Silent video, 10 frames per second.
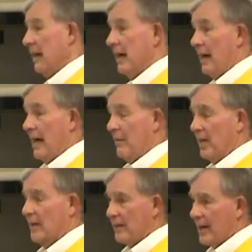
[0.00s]
I'm
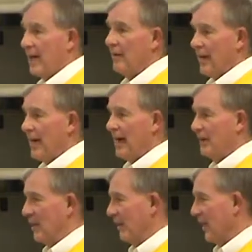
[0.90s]
a kind of a guy
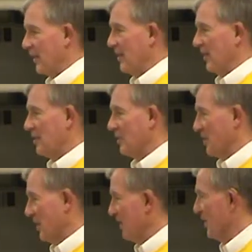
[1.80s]
that I get
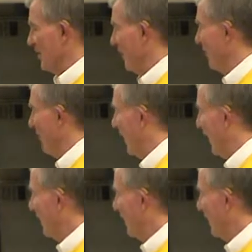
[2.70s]
interested in something, and